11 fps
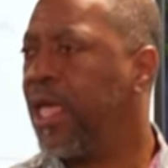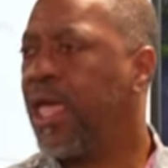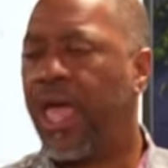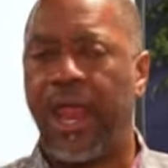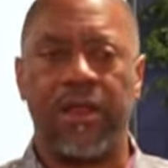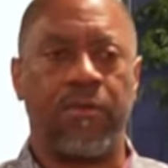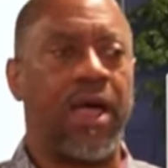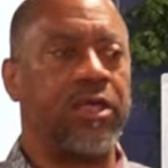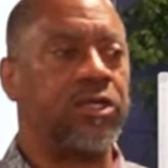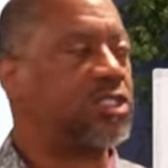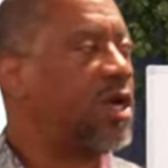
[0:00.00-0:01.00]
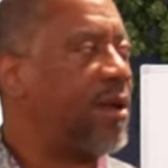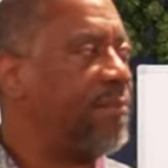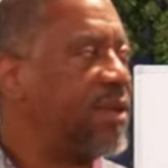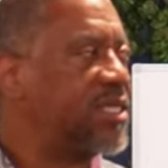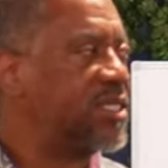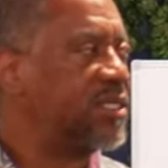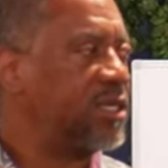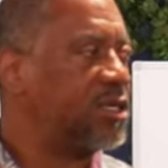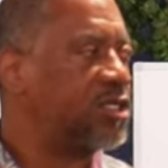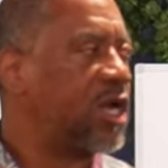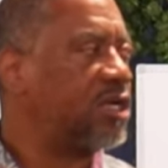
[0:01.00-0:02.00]
And after a while, you start missing, you
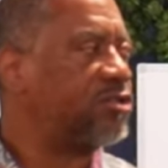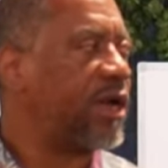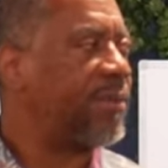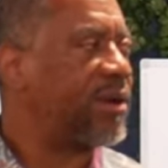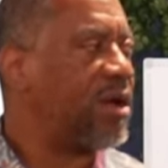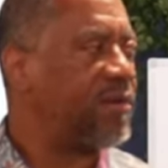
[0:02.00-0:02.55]
start dropping off,